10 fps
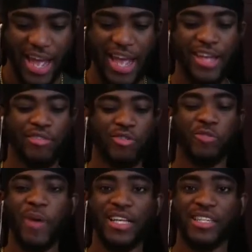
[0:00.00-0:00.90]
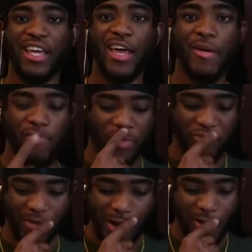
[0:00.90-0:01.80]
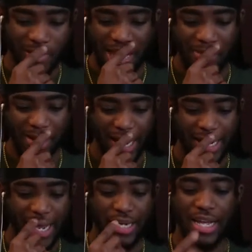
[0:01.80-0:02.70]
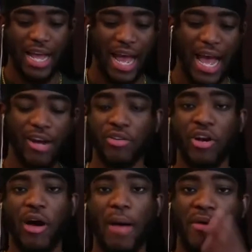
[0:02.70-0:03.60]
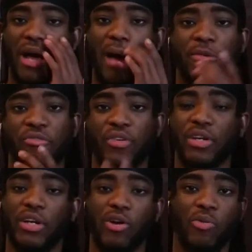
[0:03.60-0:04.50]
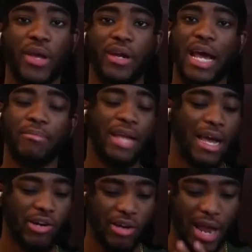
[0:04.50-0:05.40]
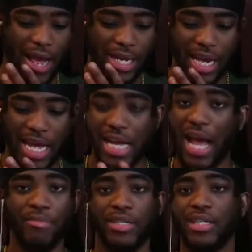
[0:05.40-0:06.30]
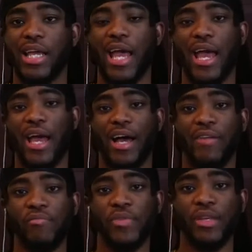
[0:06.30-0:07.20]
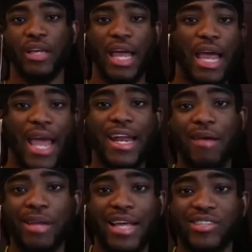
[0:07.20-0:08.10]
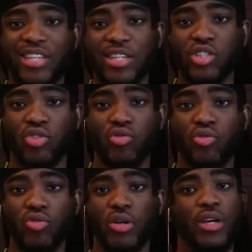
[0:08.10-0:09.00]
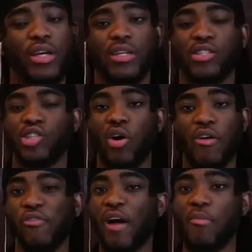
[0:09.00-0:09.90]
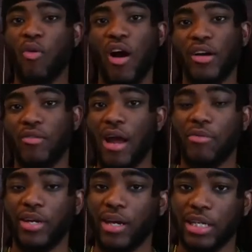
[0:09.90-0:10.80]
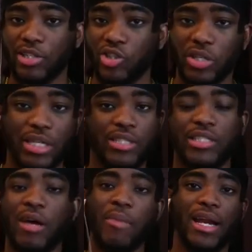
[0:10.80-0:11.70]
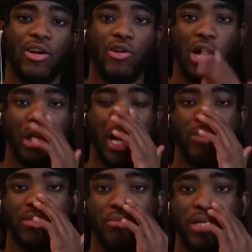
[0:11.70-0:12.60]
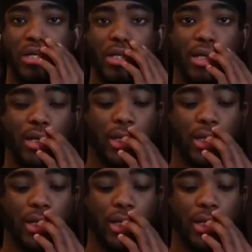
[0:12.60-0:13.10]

Hey, respect to him for going on that blind date. I don't know. I'm gonna feel a little weird. I'm not gonna lie. Like yeah. And I'm like 6'2", so if I'm walking around in the street, somebody gonna call the cops on me.